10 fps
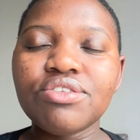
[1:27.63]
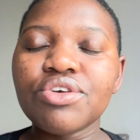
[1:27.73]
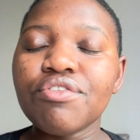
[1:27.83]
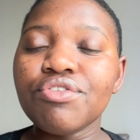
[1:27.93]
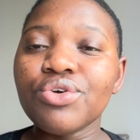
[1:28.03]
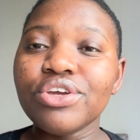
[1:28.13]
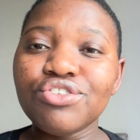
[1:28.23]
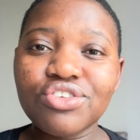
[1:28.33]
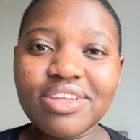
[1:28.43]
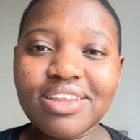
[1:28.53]
So if you're
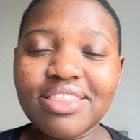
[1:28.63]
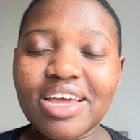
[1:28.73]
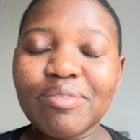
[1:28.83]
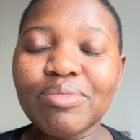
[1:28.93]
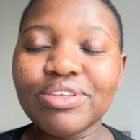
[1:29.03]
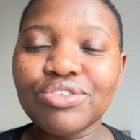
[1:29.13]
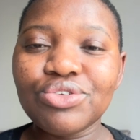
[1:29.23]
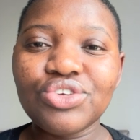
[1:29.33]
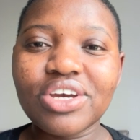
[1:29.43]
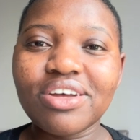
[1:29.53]
interested in that, please
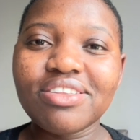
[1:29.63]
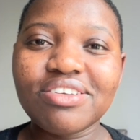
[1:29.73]
do check out